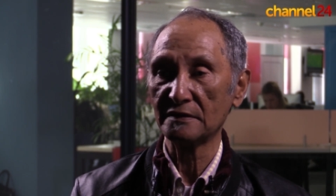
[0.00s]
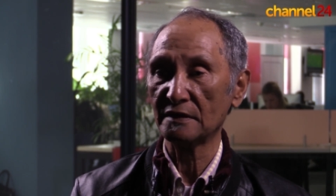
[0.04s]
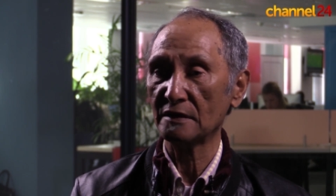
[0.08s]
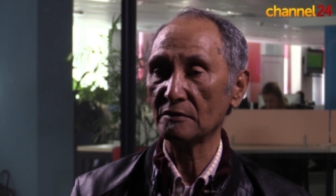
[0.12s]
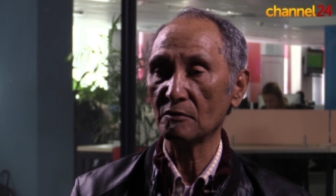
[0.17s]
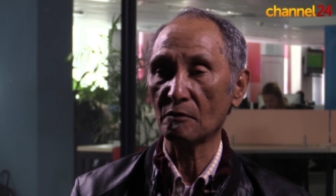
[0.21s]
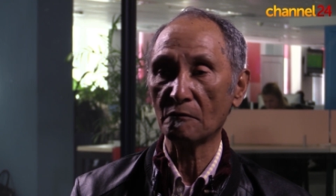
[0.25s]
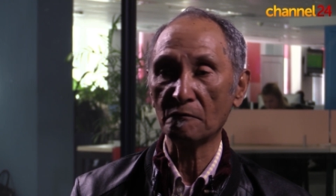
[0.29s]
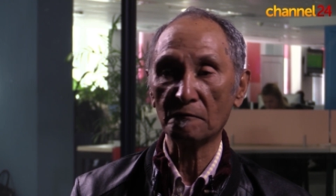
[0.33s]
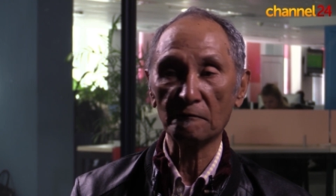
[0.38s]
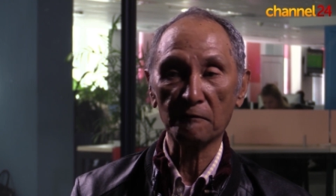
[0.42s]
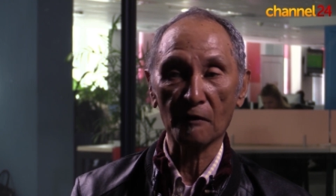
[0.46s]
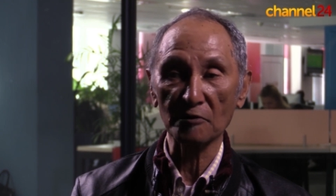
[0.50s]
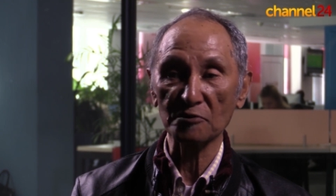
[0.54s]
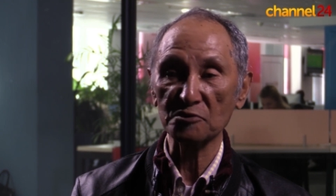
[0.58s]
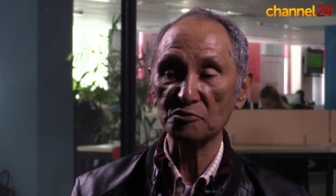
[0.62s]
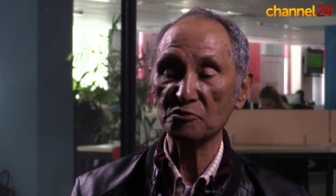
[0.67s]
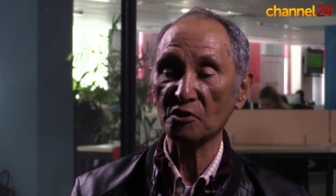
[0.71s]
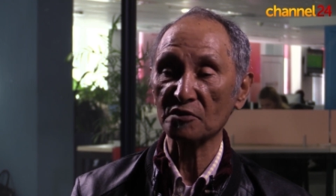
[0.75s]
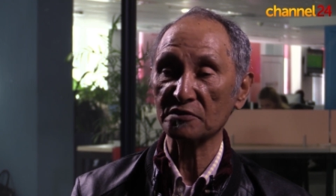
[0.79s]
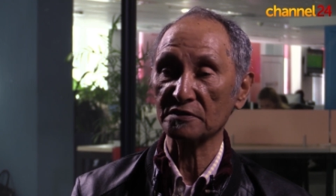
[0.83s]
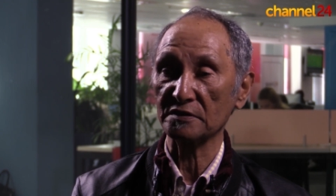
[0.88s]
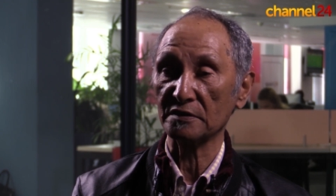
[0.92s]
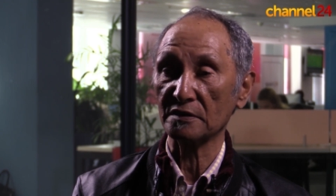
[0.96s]
Your father's
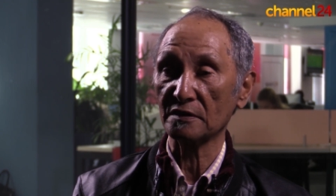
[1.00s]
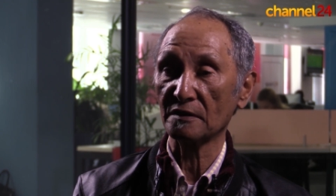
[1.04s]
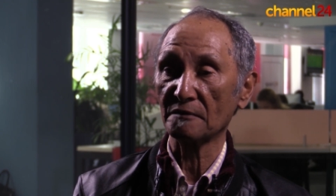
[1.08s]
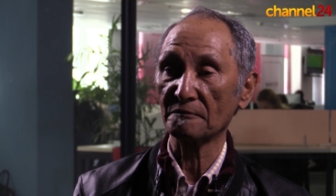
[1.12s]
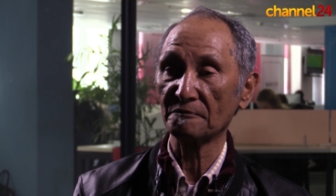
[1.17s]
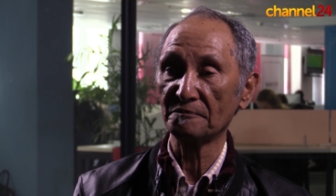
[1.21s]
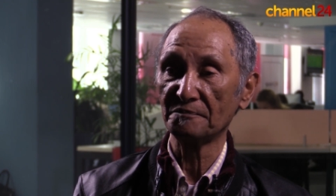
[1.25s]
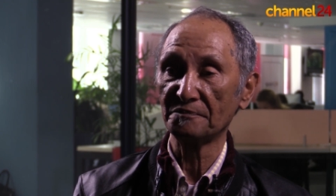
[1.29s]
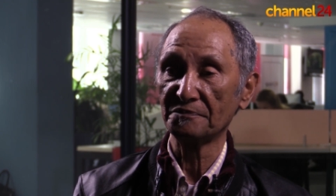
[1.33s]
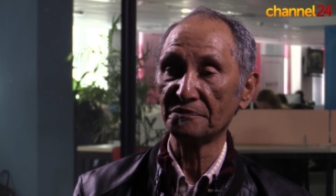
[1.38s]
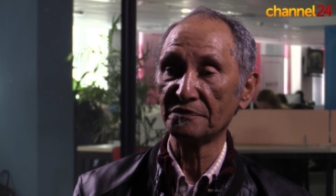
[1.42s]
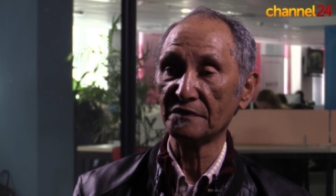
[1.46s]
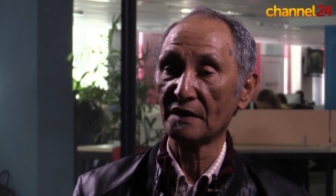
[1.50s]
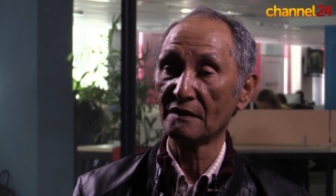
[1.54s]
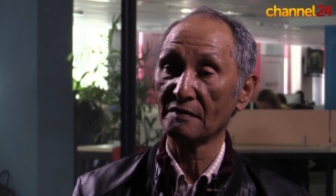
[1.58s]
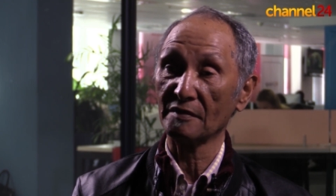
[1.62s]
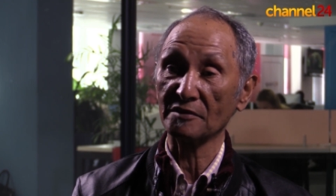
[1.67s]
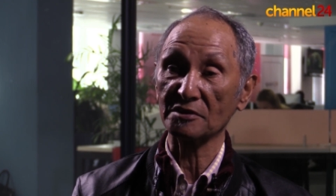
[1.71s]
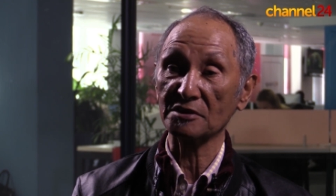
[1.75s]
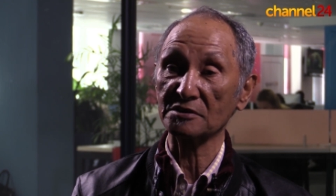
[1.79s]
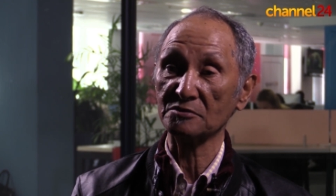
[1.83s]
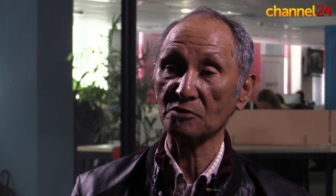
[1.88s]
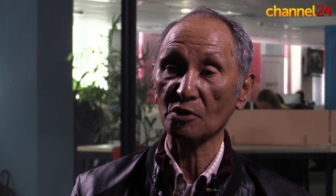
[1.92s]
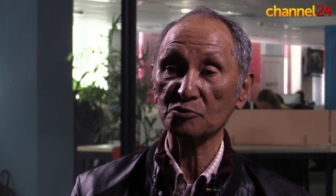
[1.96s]
not here.
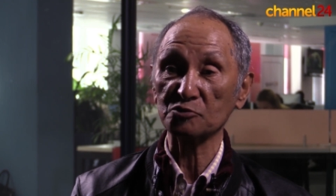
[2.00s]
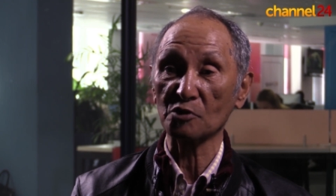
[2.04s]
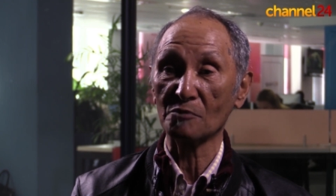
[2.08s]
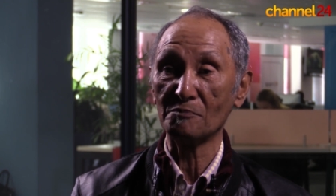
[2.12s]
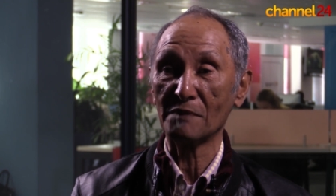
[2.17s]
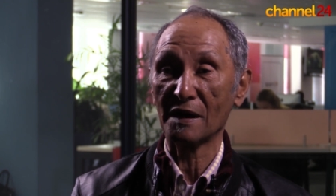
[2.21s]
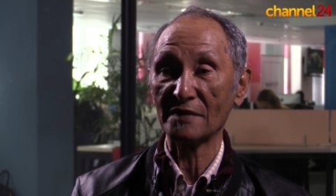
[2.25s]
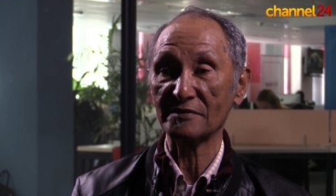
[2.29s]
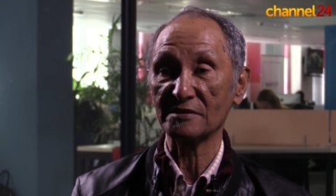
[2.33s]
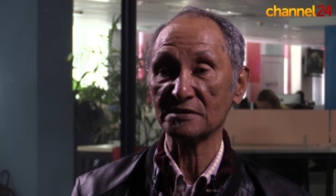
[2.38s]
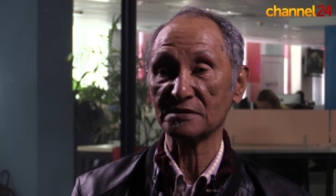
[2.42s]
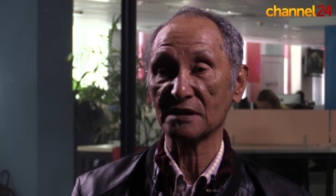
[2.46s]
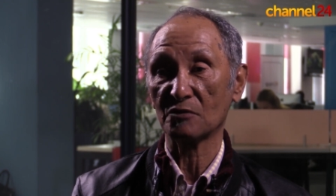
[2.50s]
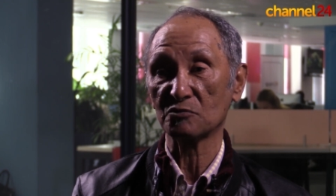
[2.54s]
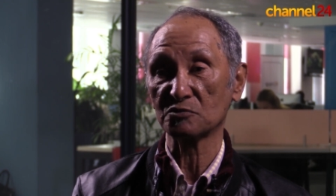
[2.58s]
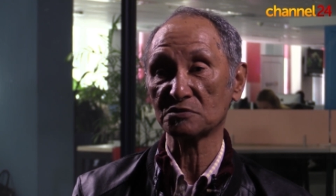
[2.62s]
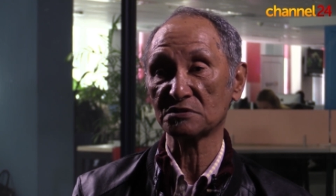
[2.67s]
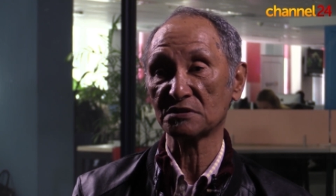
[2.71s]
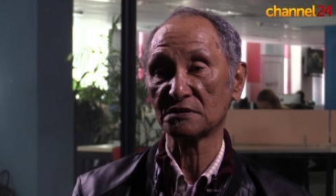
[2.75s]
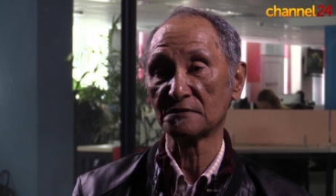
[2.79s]
This is not your mother's house.